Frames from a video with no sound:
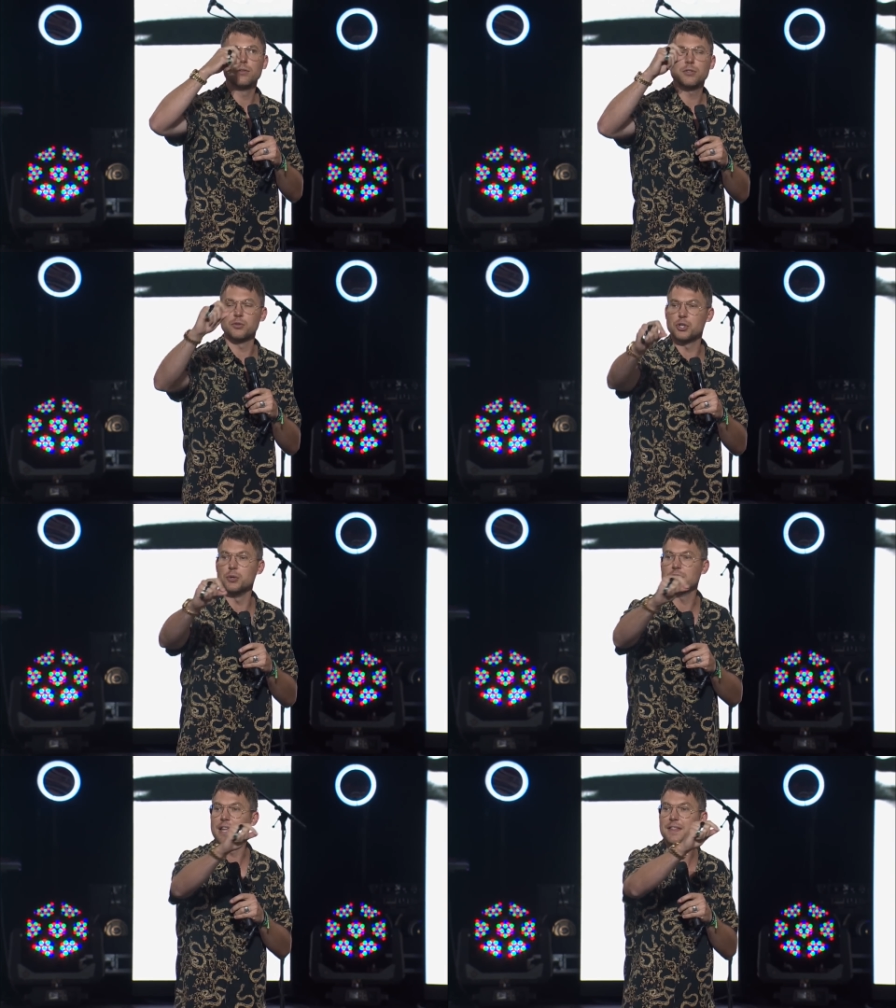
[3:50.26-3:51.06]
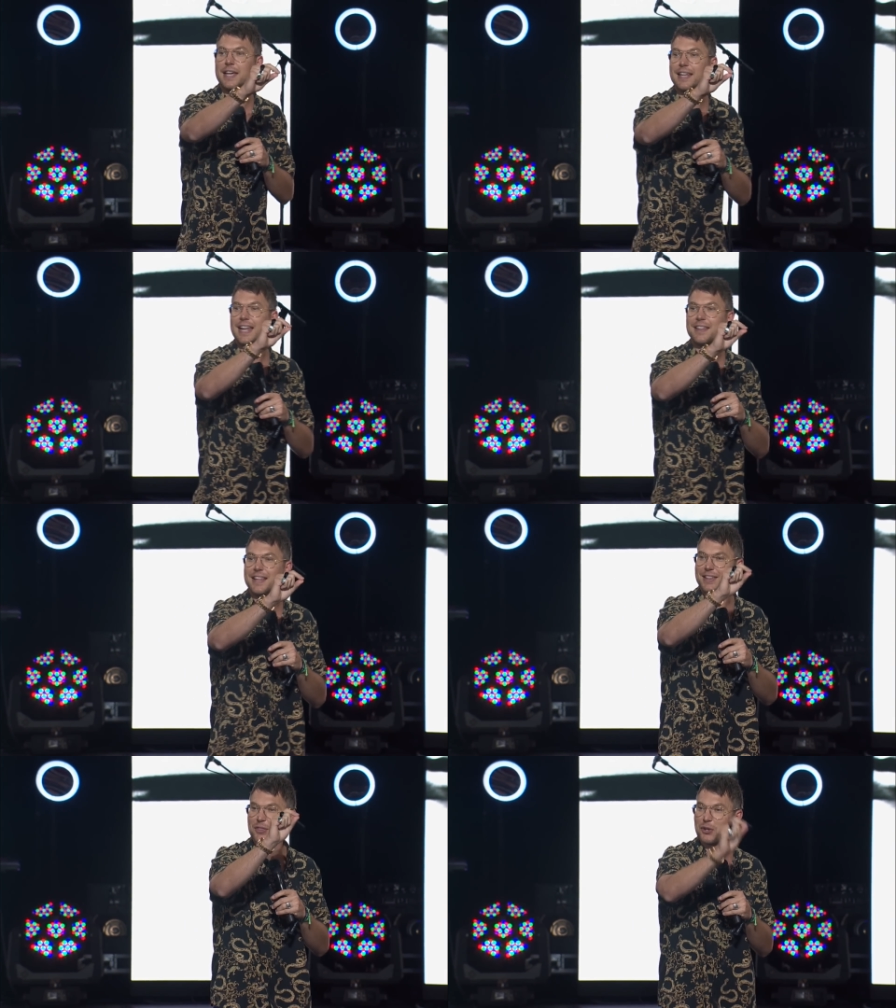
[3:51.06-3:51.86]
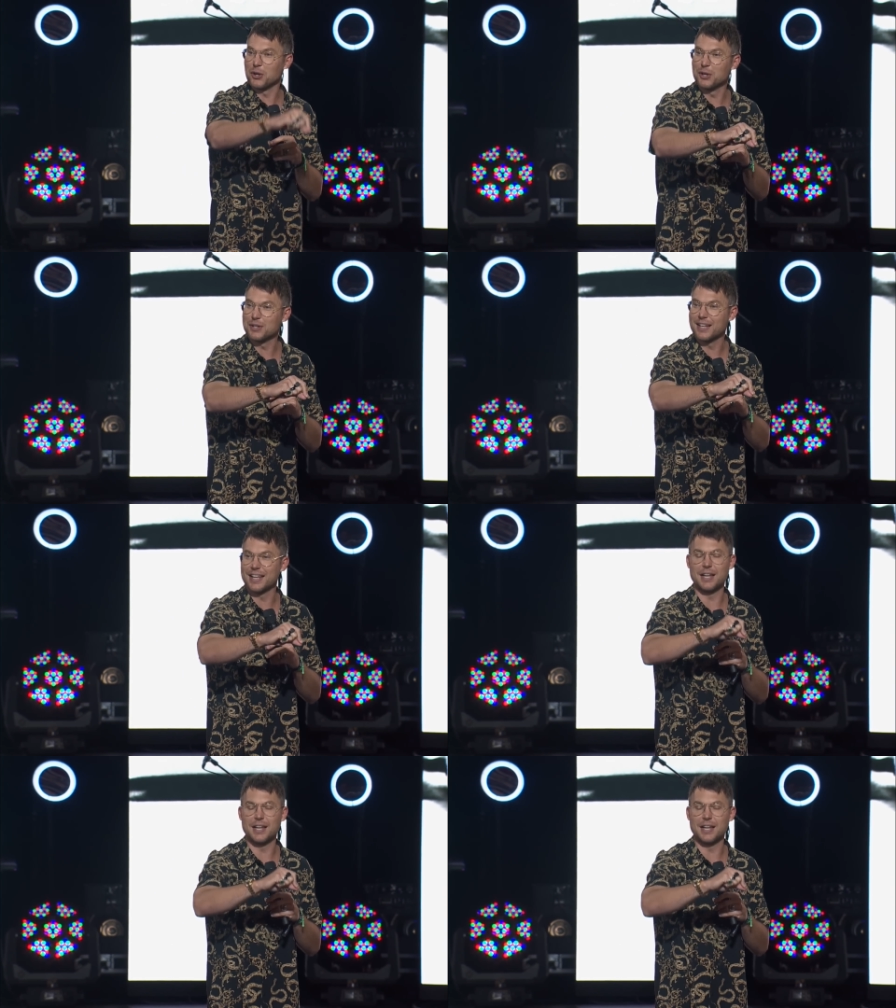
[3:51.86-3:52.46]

so Jews, and then and then the third uh,